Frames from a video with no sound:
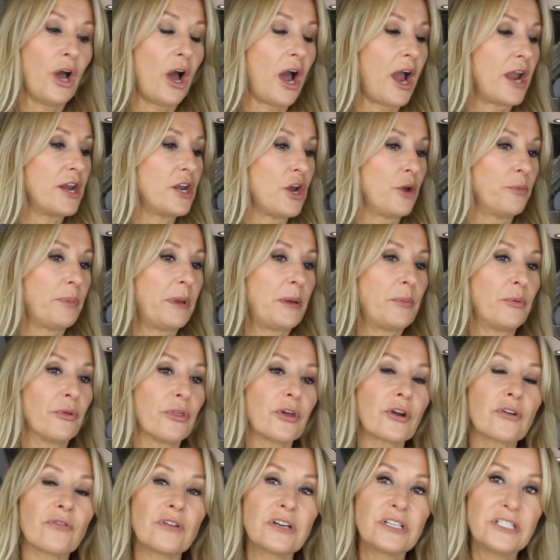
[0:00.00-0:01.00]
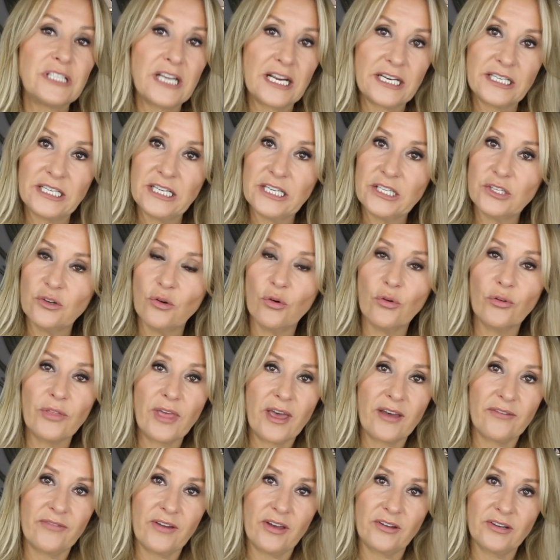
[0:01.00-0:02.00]
I know people that are addicted to all
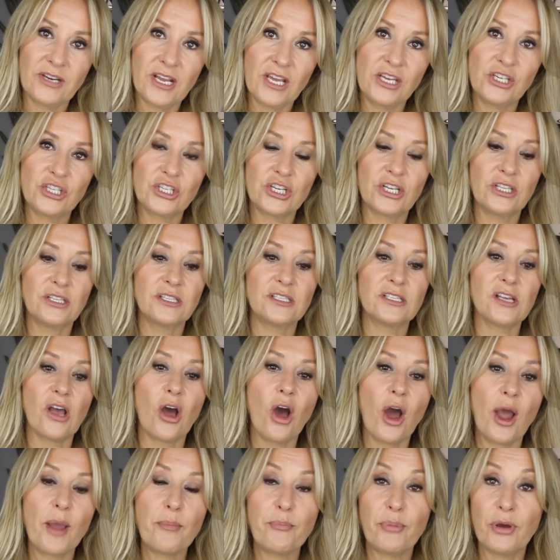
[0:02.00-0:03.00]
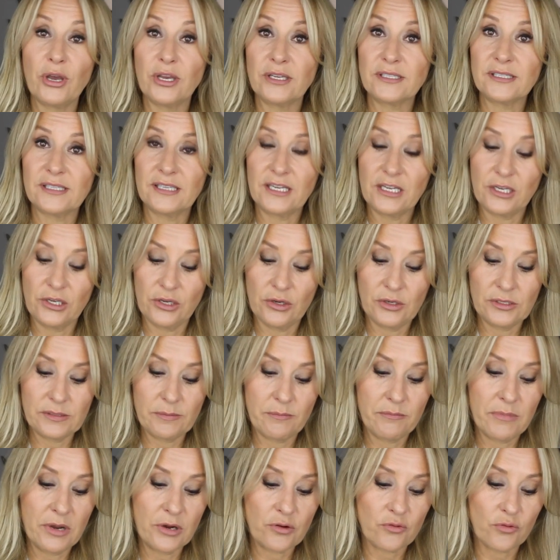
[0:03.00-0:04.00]
their foundations. I personally use
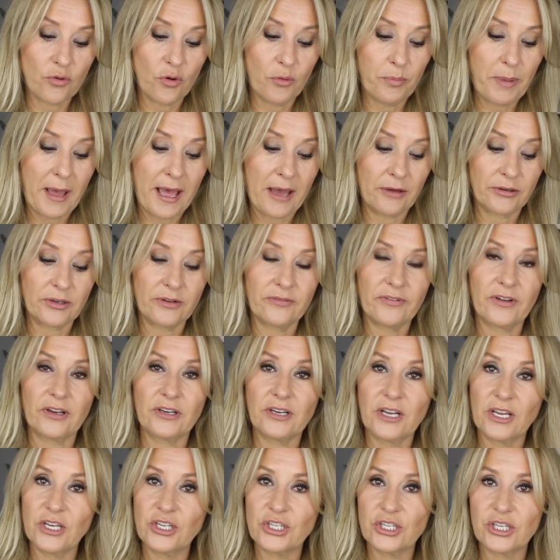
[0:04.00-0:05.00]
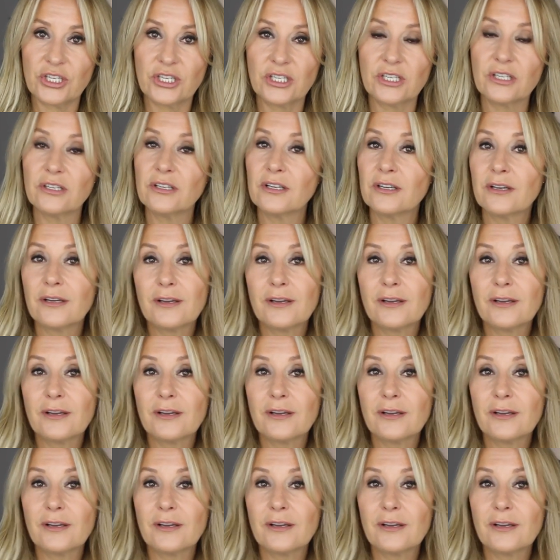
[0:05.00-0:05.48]
mineral powder foundation.